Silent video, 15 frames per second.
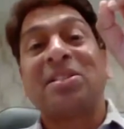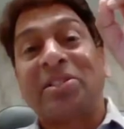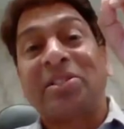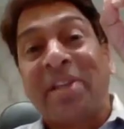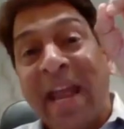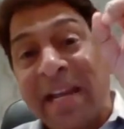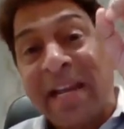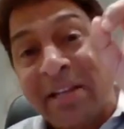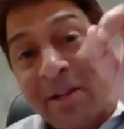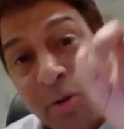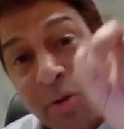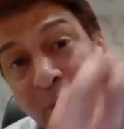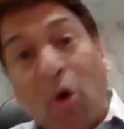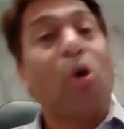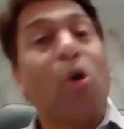and state
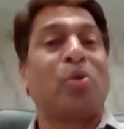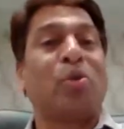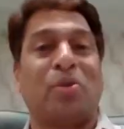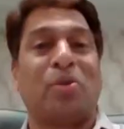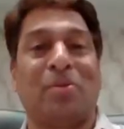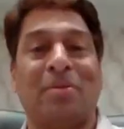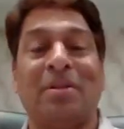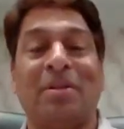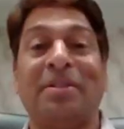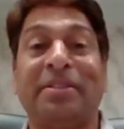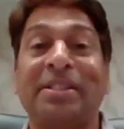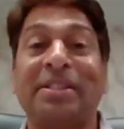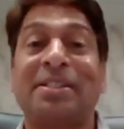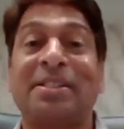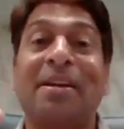code.
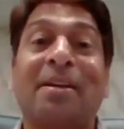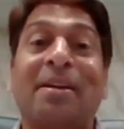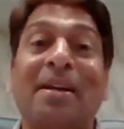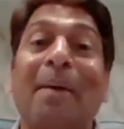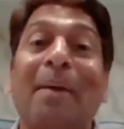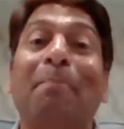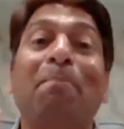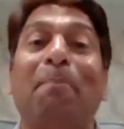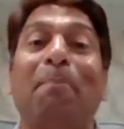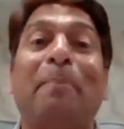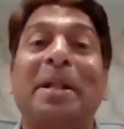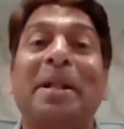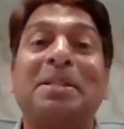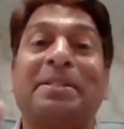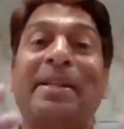This is the
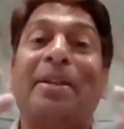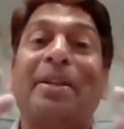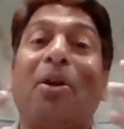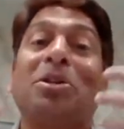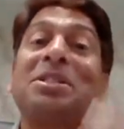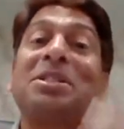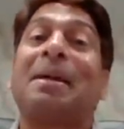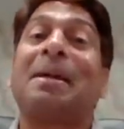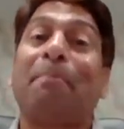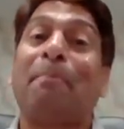compulsion on